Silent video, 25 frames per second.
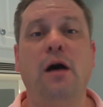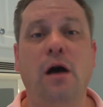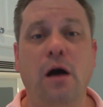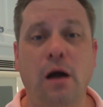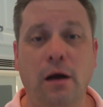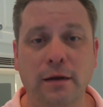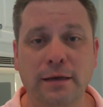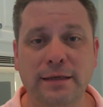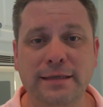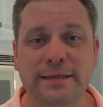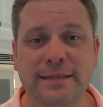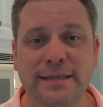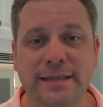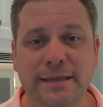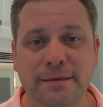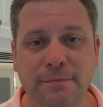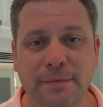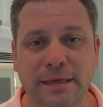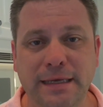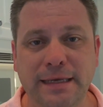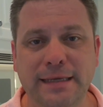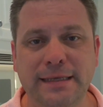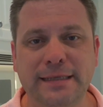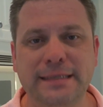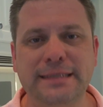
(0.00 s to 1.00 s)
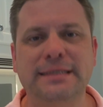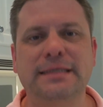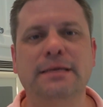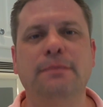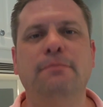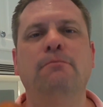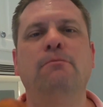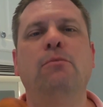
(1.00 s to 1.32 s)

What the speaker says: Artisan means